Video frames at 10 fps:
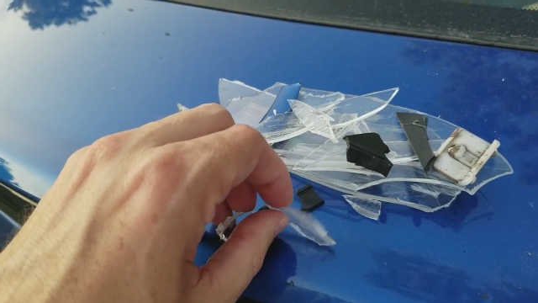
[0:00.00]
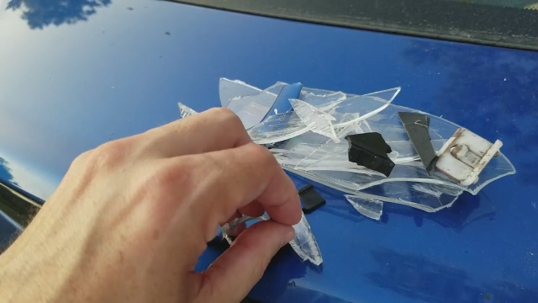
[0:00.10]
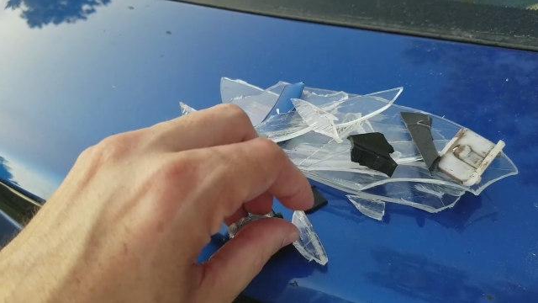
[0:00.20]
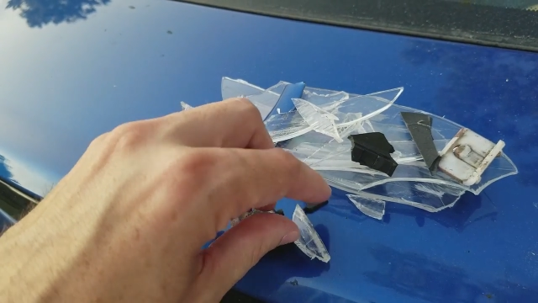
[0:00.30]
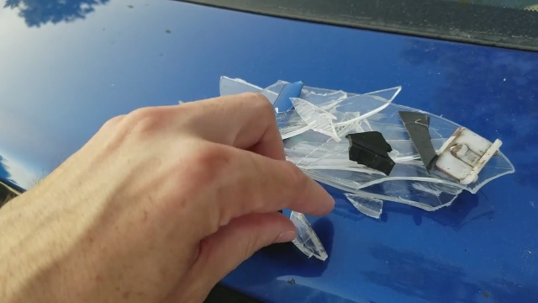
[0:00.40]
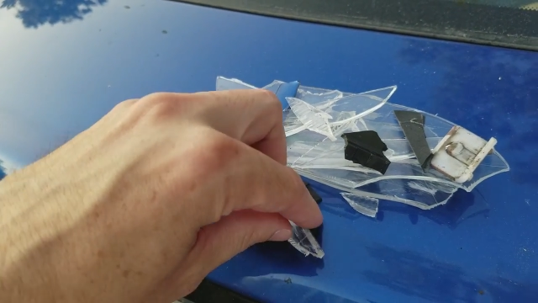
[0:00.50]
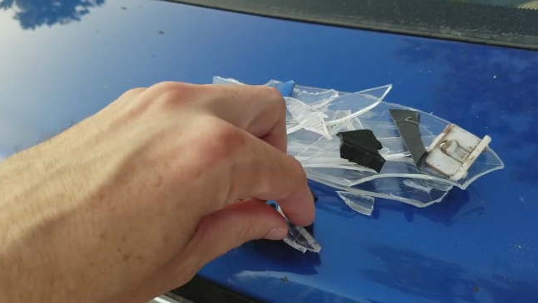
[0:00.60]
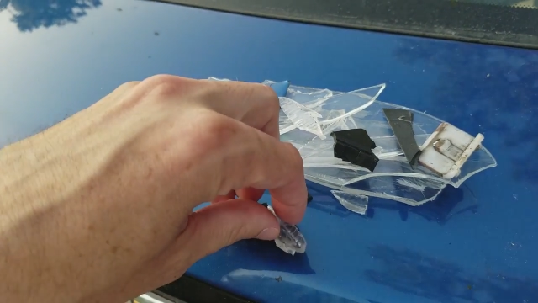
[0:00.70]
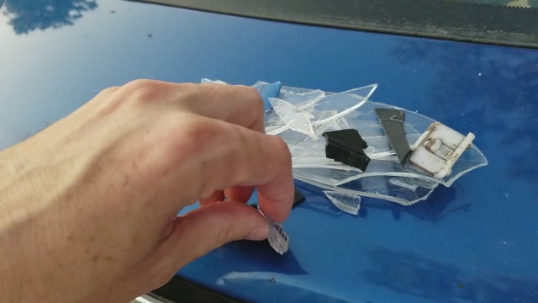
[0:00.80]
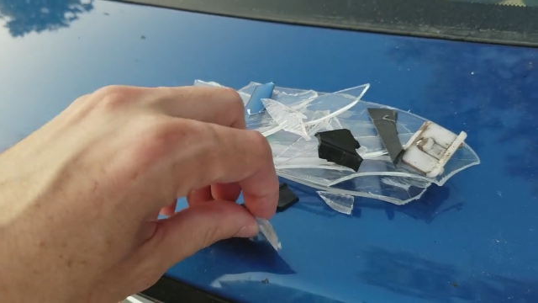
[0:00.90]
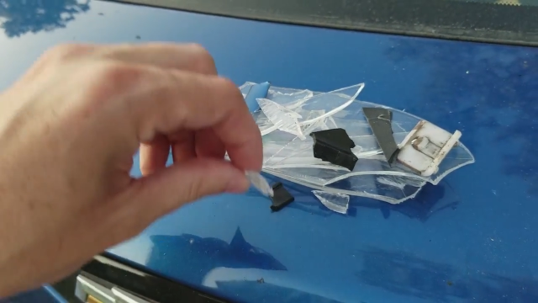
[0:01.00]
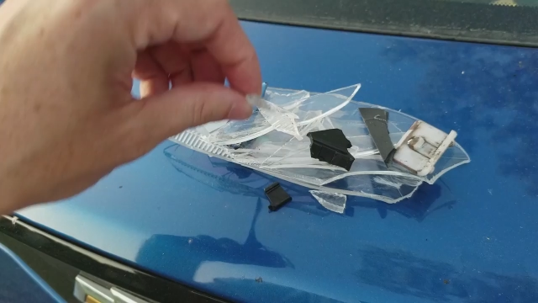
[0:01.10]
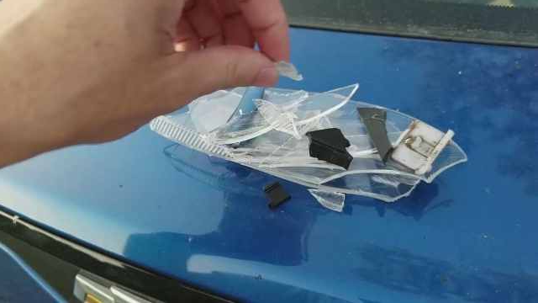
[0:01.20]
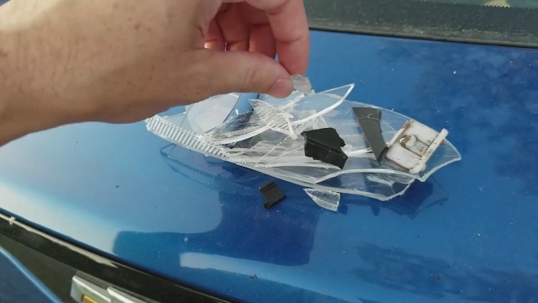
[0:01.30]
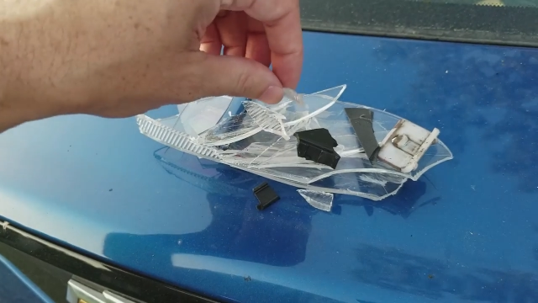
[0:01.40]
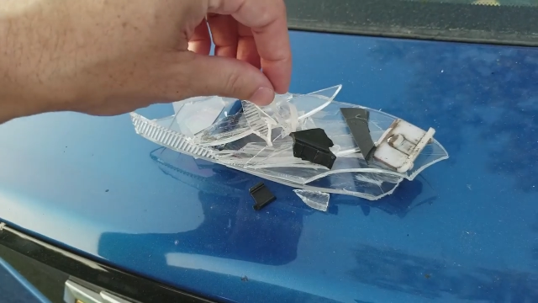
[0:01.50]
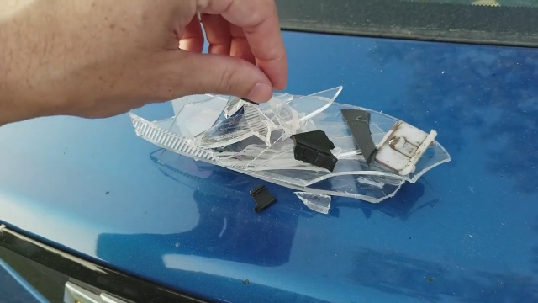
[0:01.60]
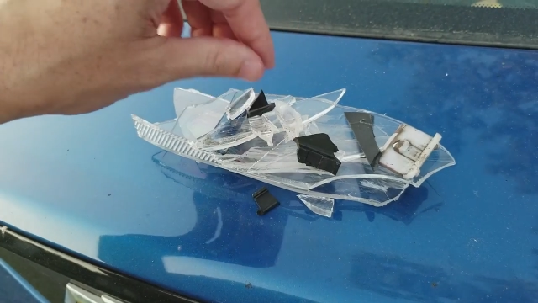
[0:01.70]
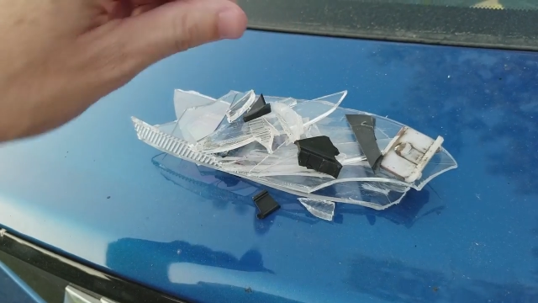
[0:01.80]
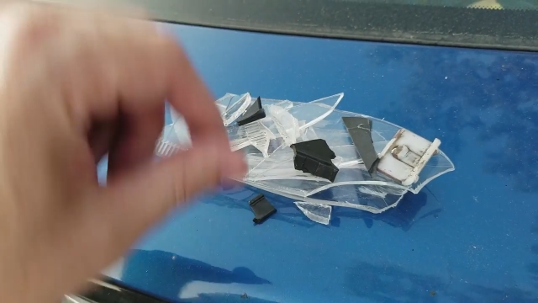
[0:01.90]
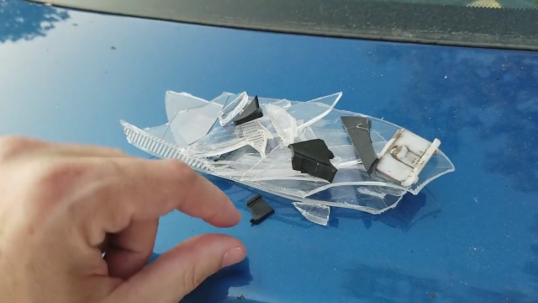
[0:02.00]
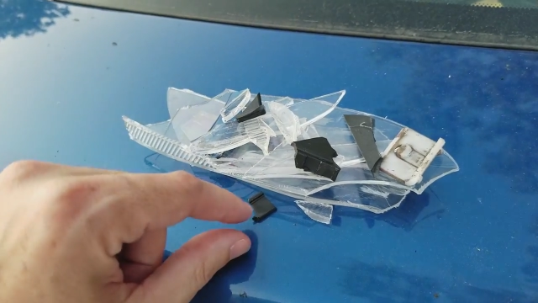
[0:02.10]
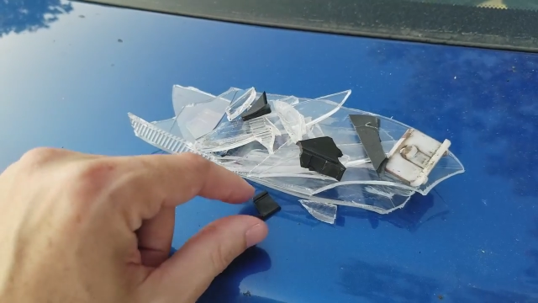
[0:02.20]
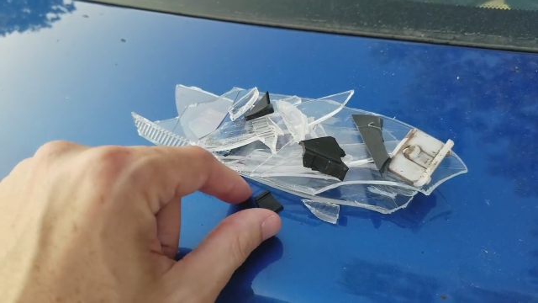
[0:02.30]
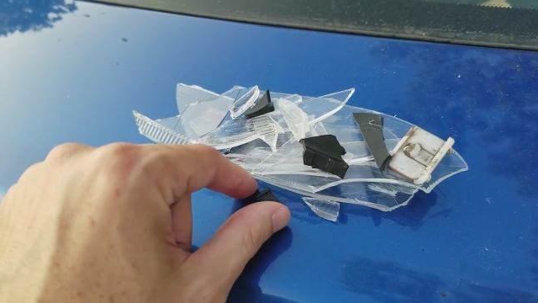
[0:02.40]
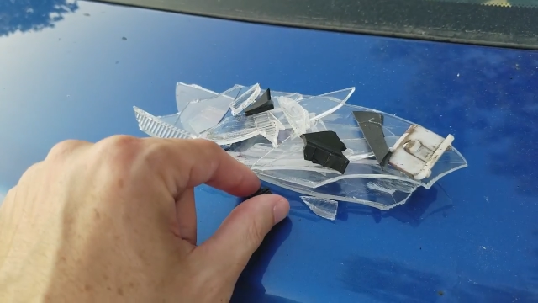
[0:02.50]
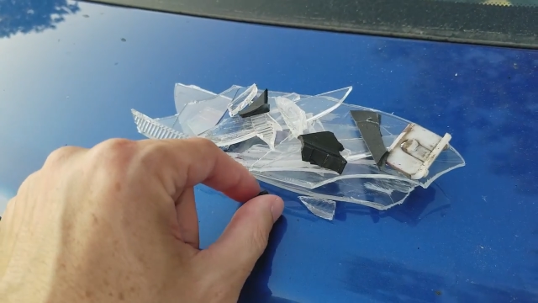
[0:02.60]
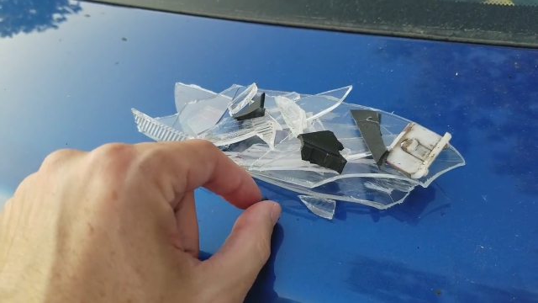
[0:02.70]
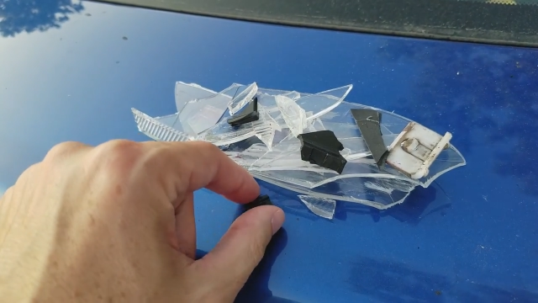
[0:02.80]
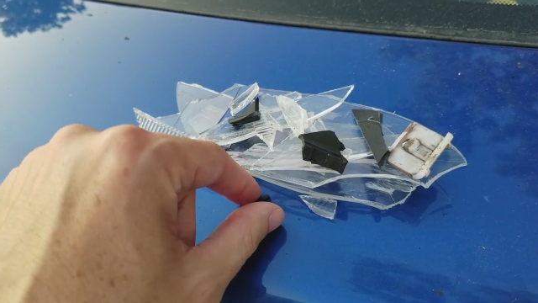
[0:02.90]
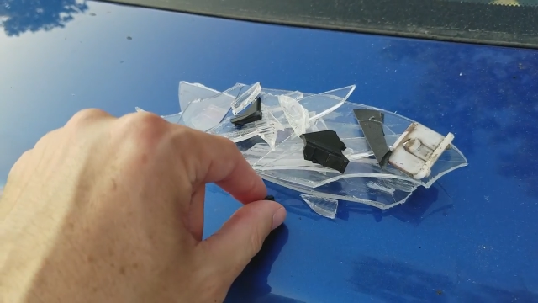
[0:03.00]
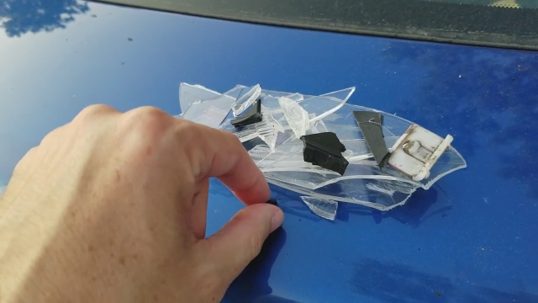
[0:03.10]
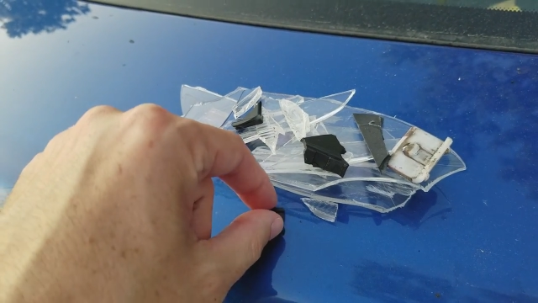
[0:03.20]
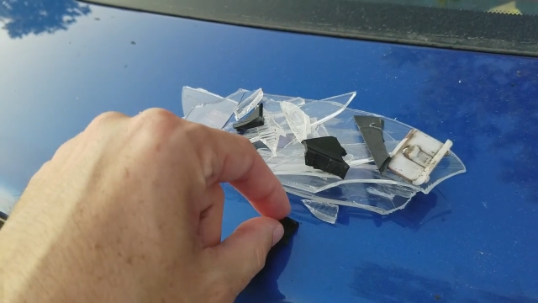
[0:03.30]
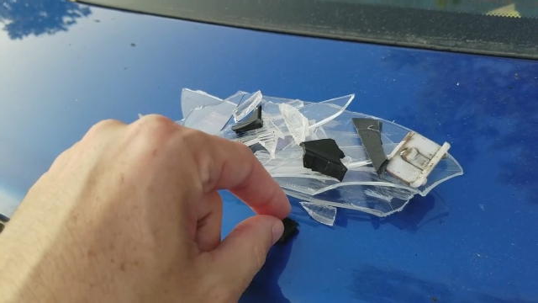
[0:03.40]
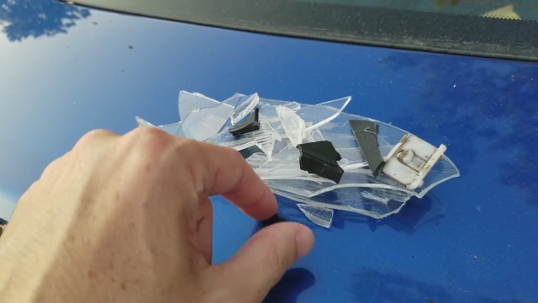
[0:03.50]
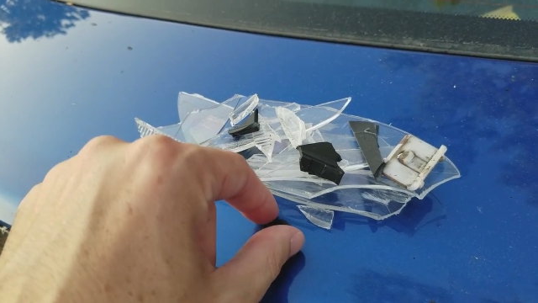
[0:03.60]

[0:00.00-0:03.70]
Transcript: No face is visible, so there are no lips to read.